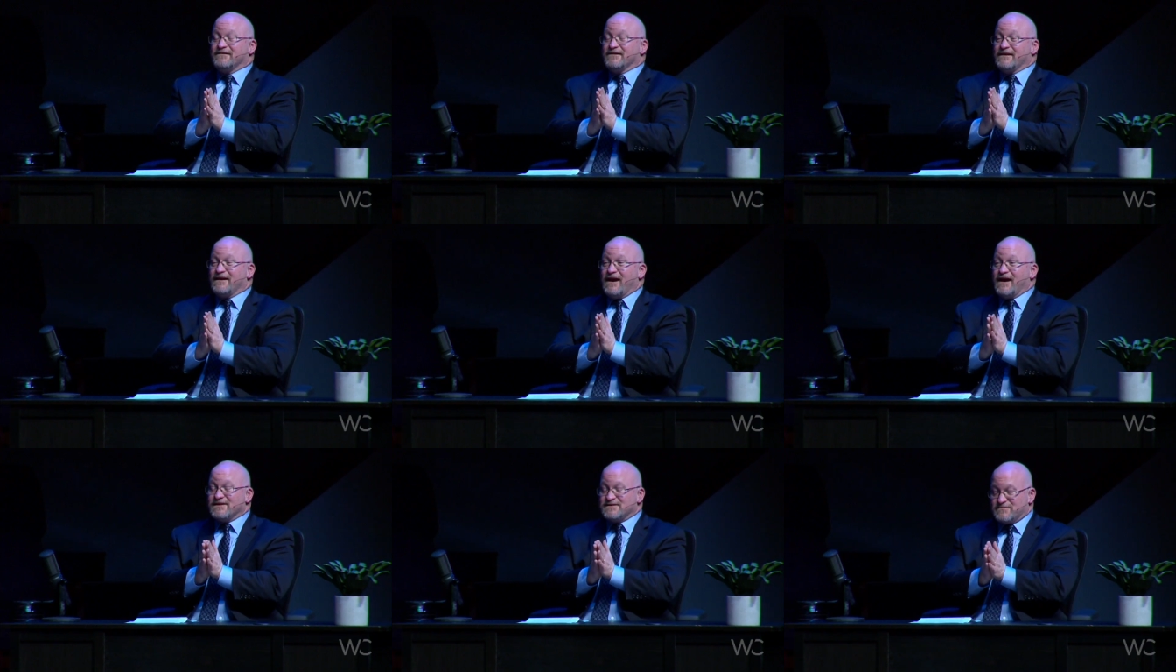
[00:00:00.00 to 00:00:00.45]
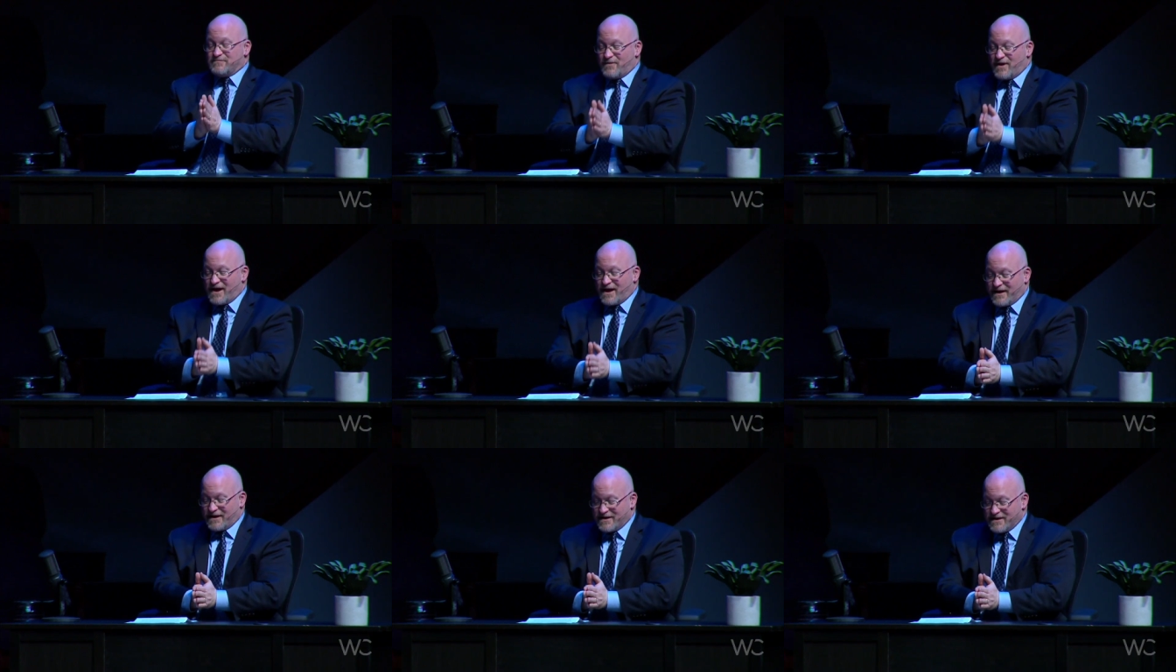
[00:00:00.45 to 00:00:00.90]
to cast
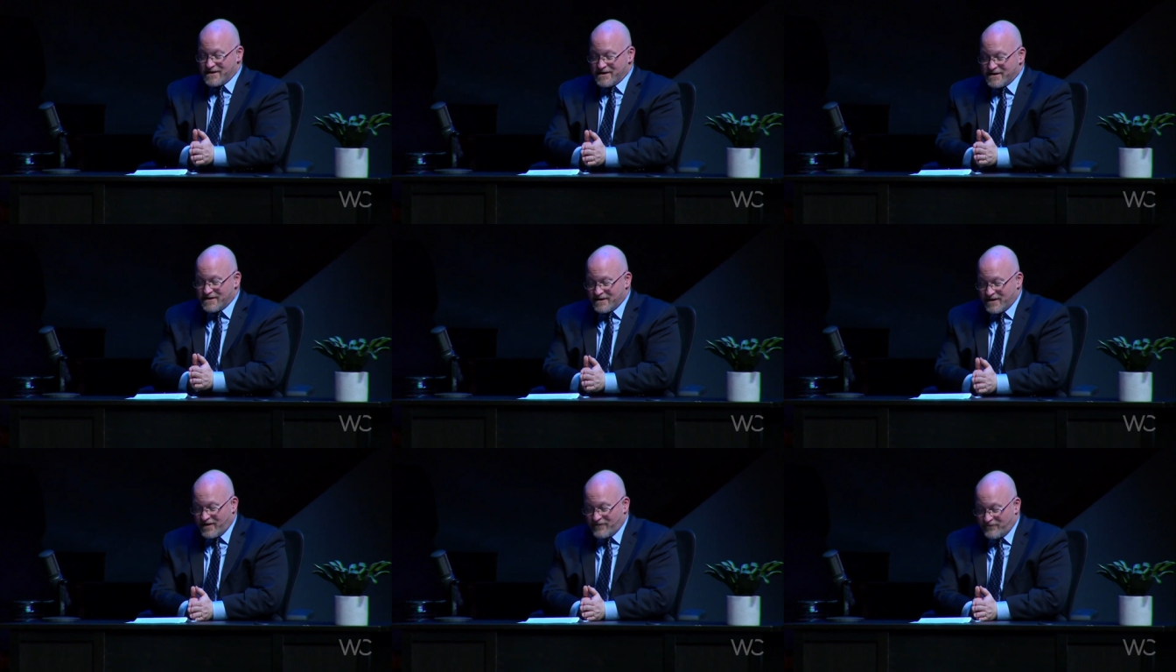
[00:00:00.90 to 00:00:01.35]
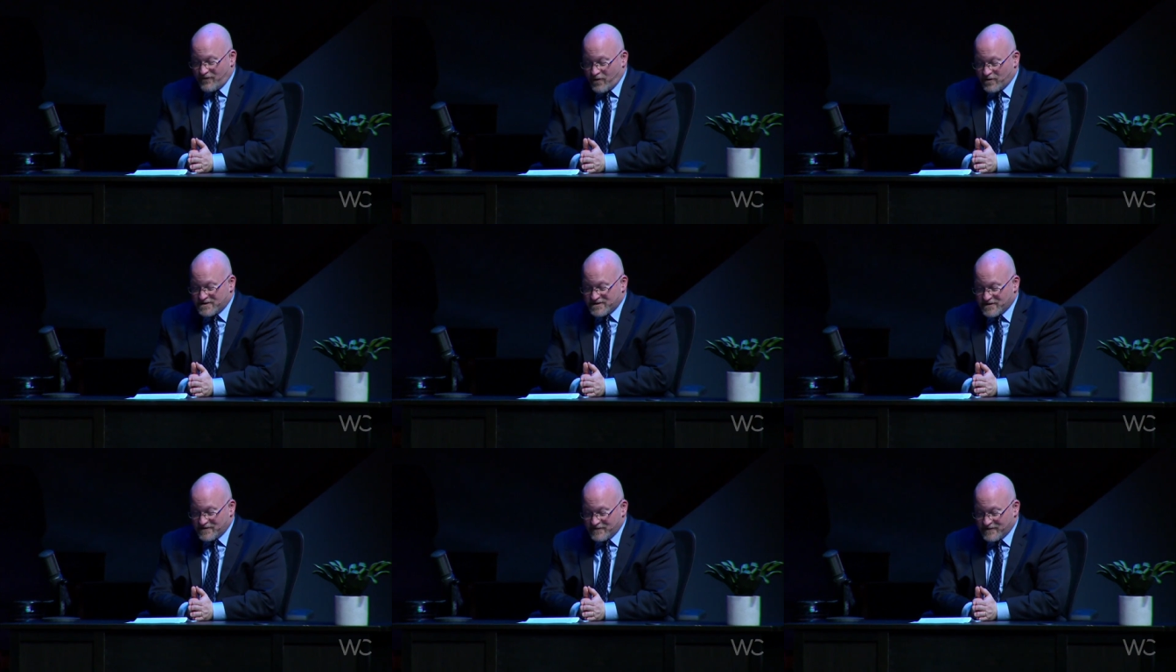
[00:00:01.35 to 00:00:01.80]
my
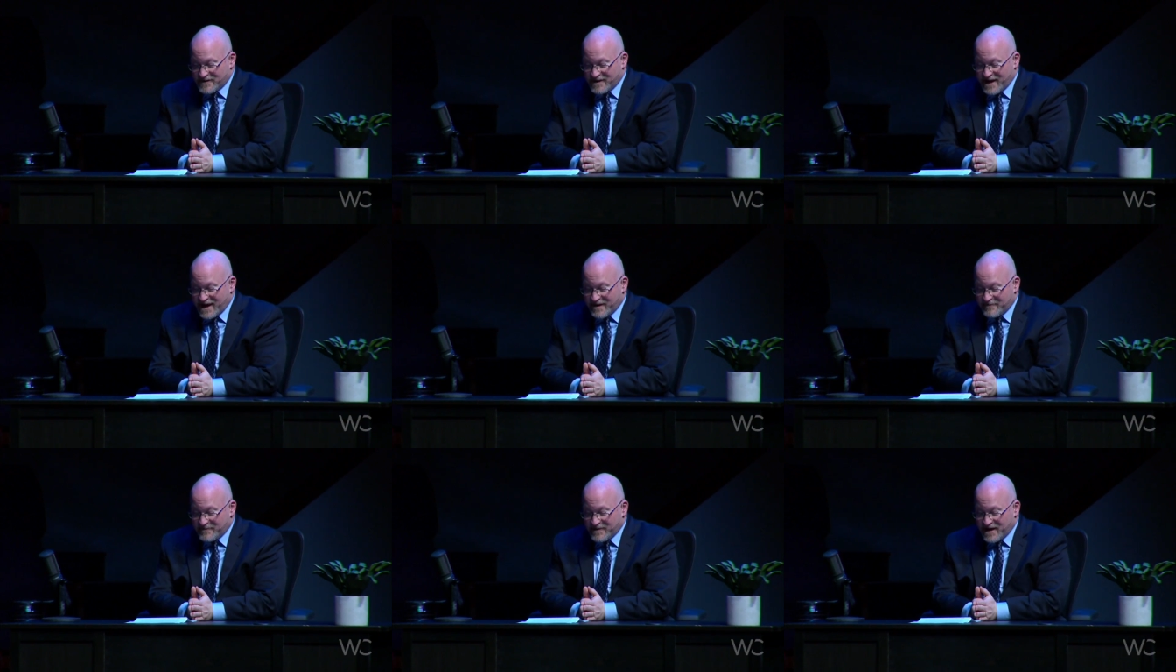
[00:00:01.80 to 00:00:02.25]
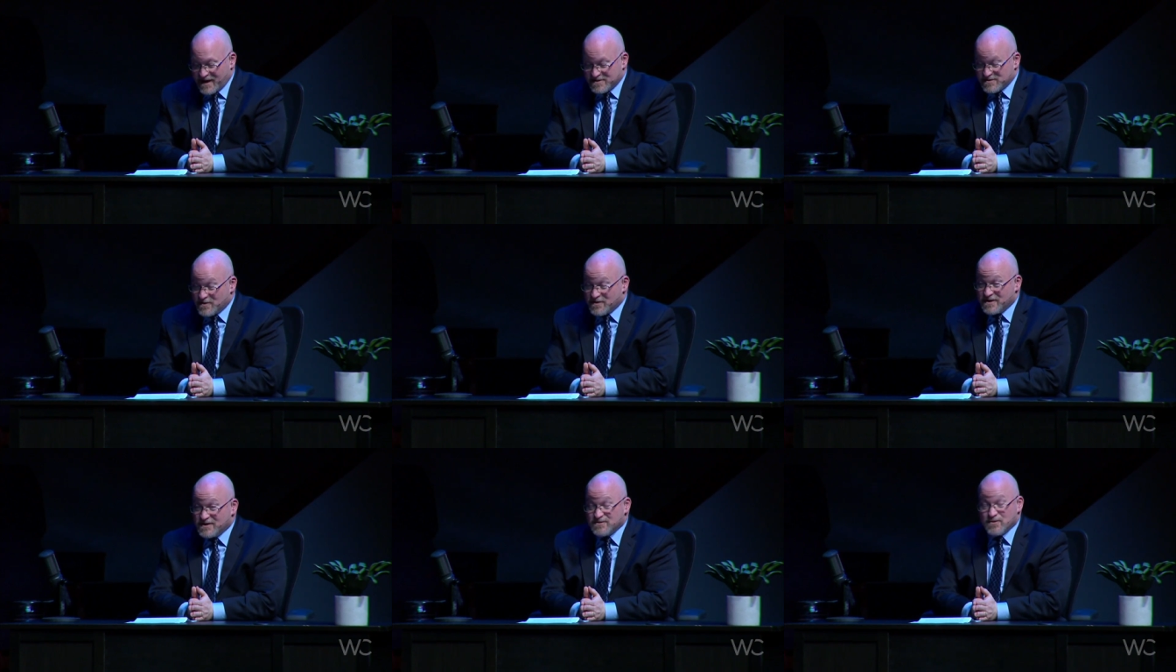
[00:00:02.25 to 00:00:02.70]
vote till the game
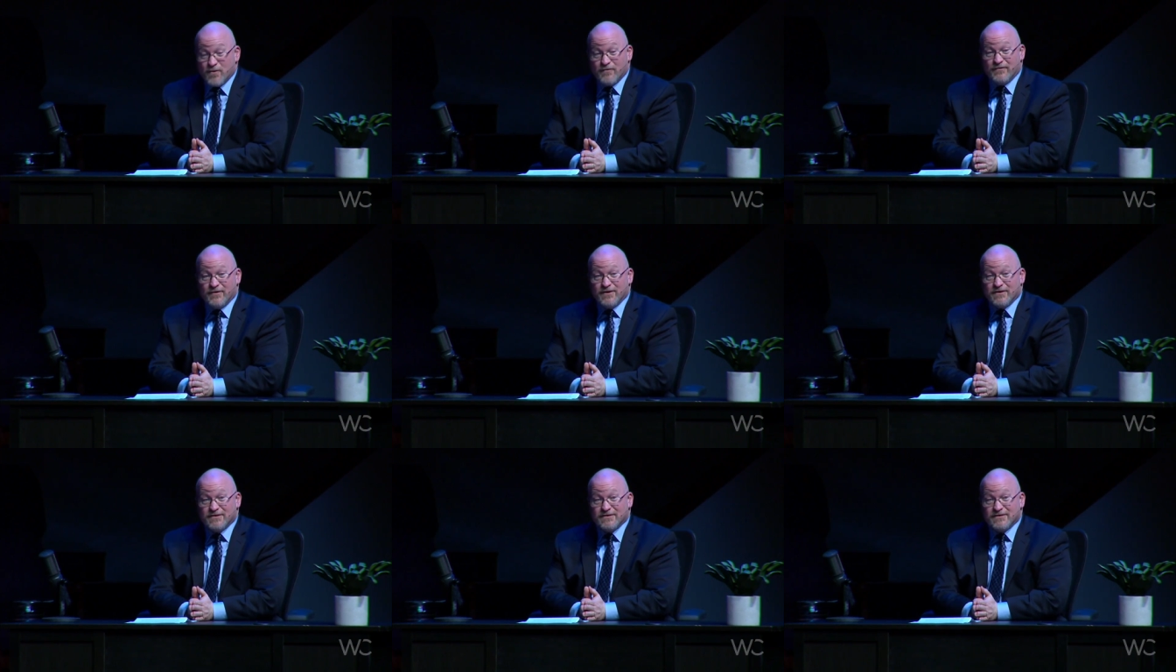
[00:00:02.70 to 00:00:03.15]
is over.